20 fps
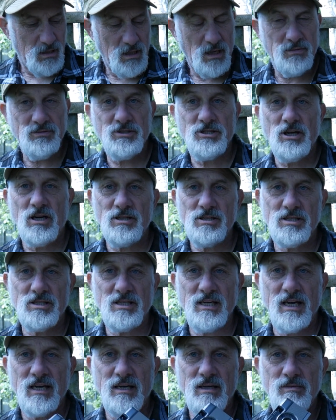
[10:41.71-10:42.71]
of shots
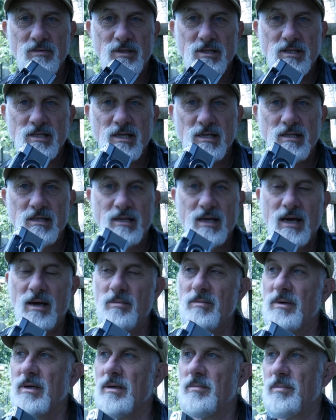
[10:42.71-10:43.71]
taken with this little
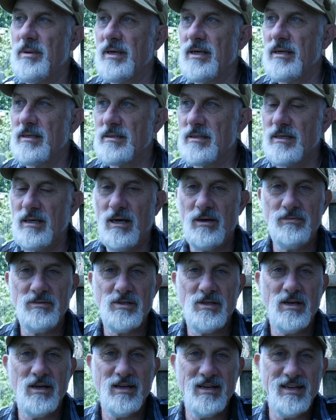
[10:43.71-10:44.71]
camera, but
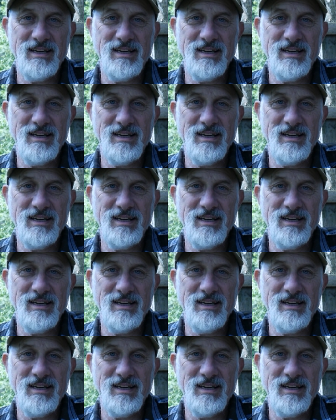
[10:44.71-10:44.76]
obviously